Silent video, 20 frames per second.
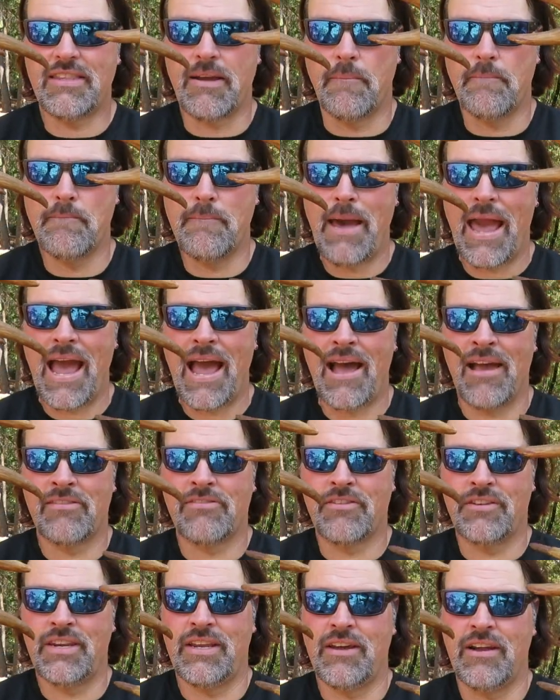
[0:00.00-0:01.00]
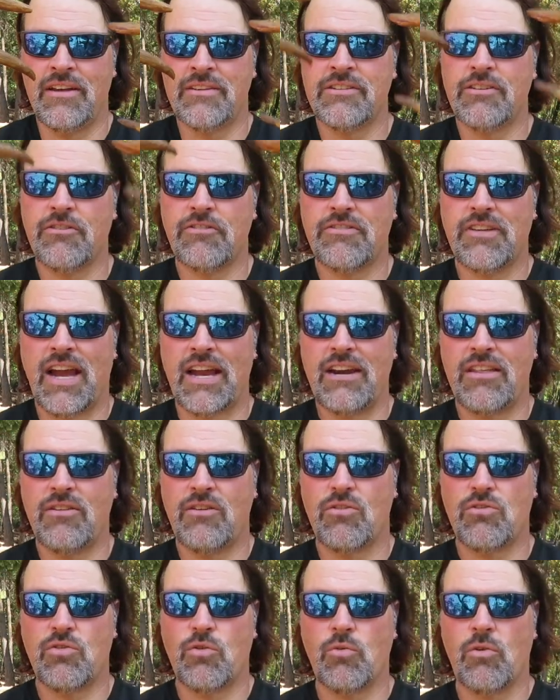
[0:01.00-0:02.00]
mass on the underside of
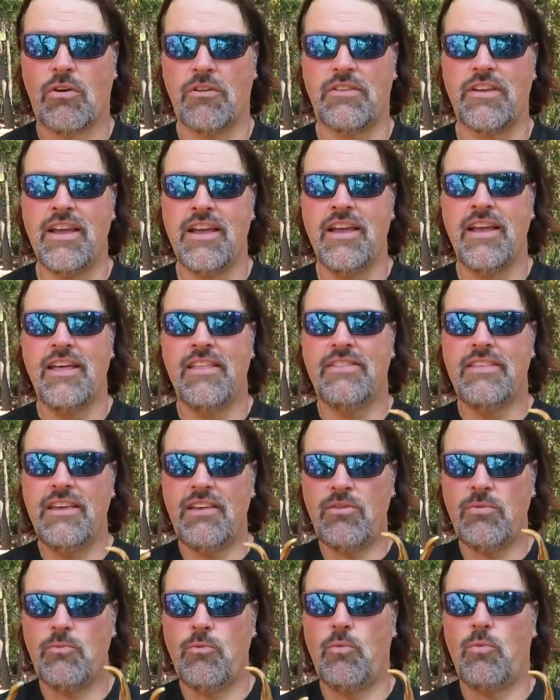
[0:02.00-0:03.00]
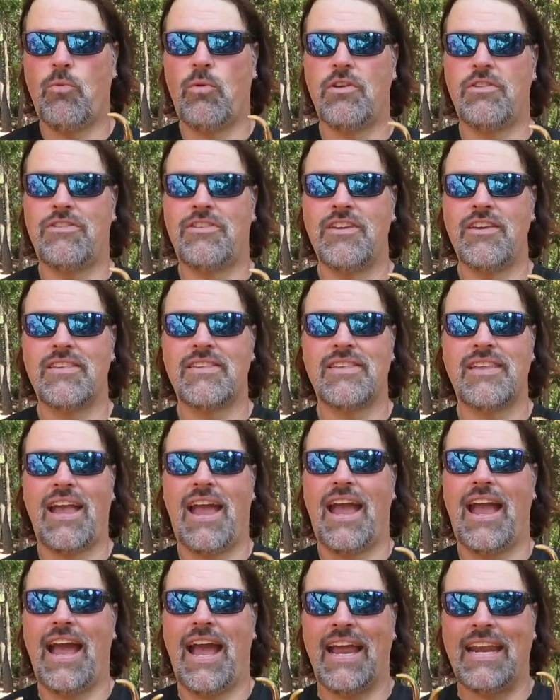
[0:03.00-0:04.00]
those horns. This was just
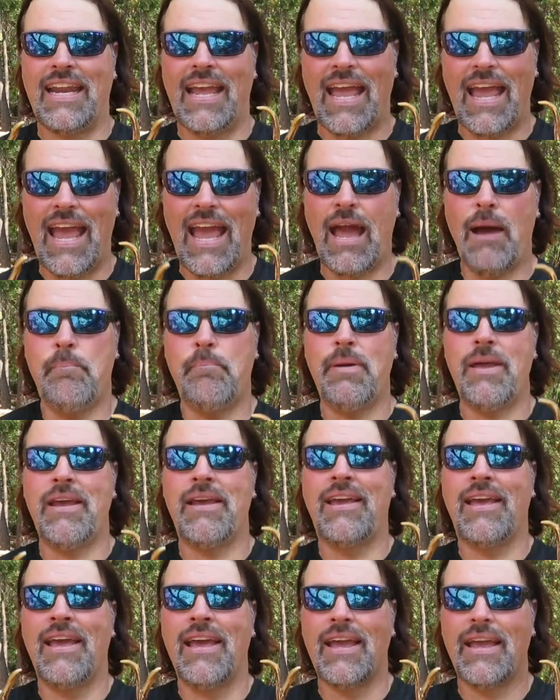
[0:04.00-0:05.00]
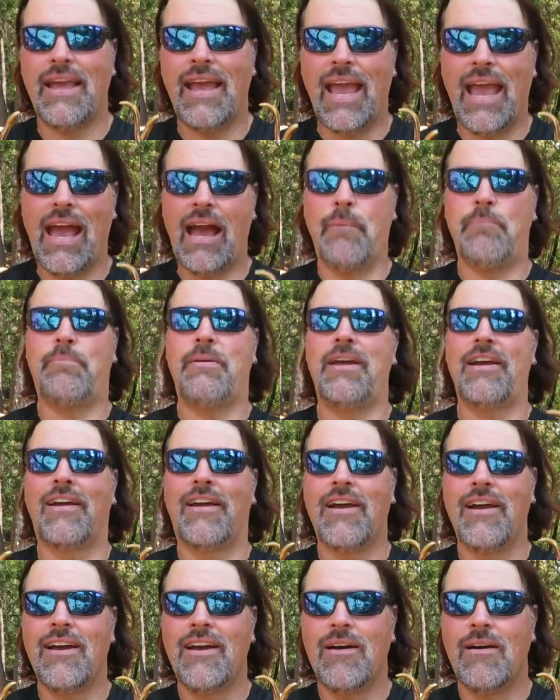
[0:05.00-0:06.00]
an epic,
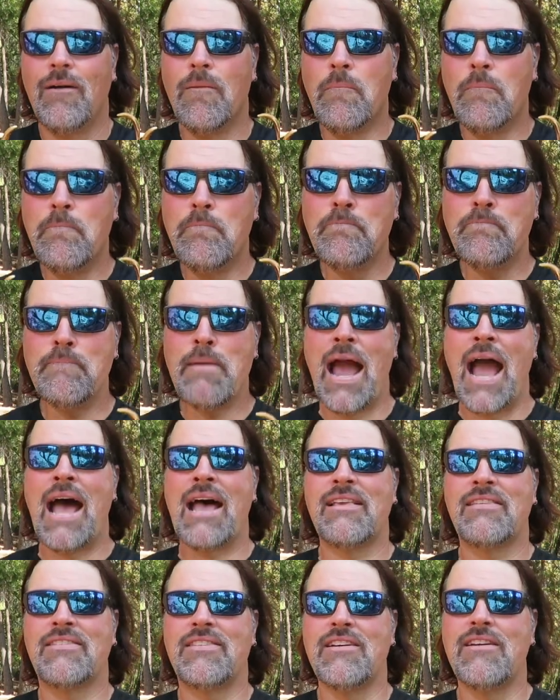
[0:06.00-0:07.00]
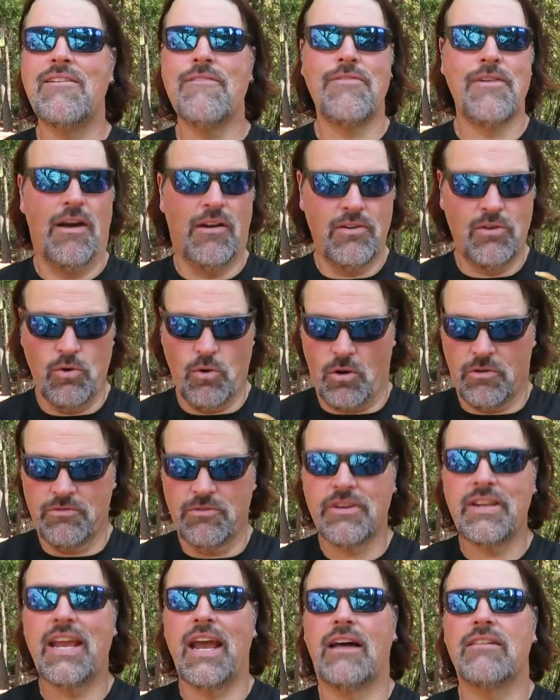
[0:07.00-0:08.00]
massive
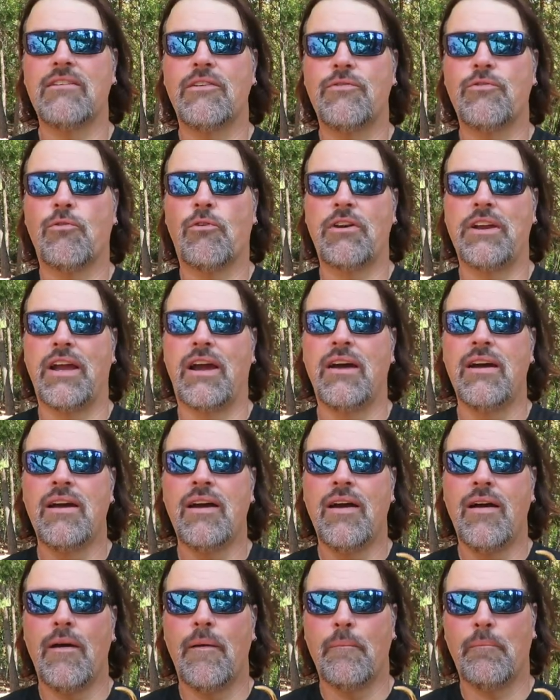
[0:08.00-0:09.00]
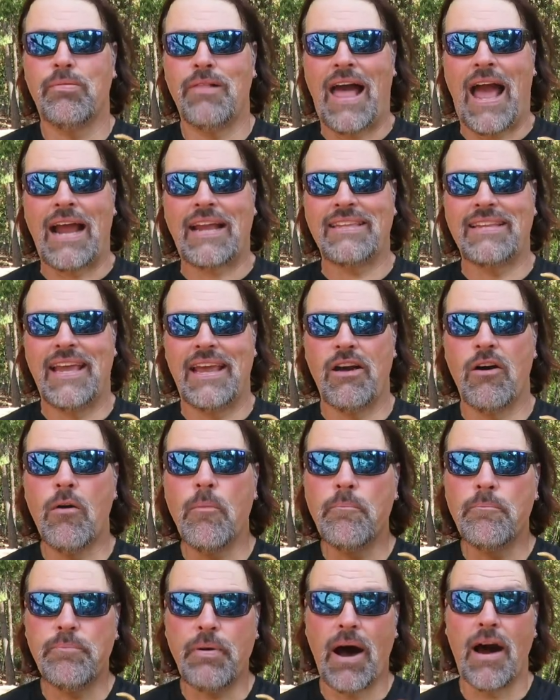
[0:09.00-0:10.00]
Northern California
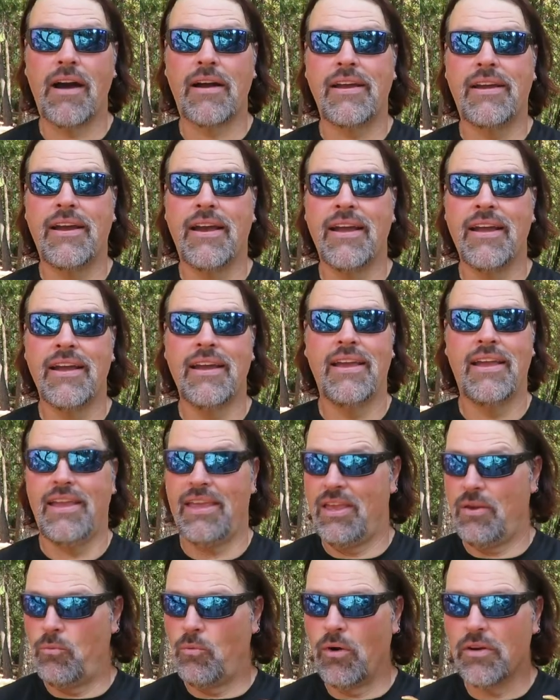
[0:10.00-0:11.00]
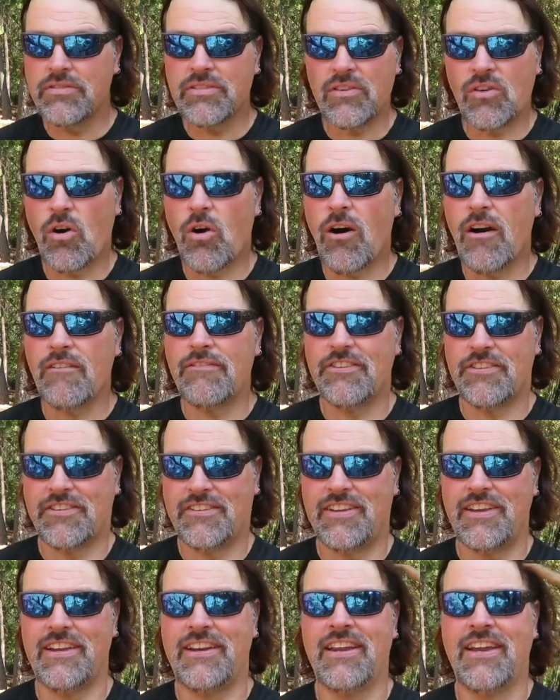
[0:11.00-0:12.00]
blacktail buck. He wasn't
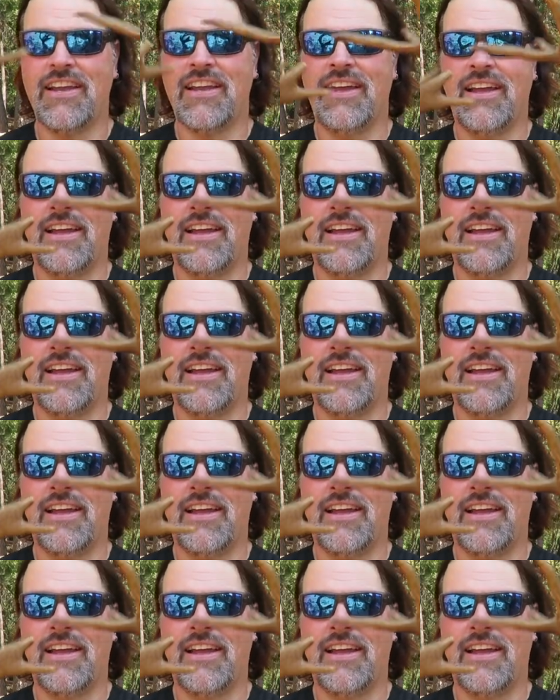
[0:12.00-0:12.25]
harvested.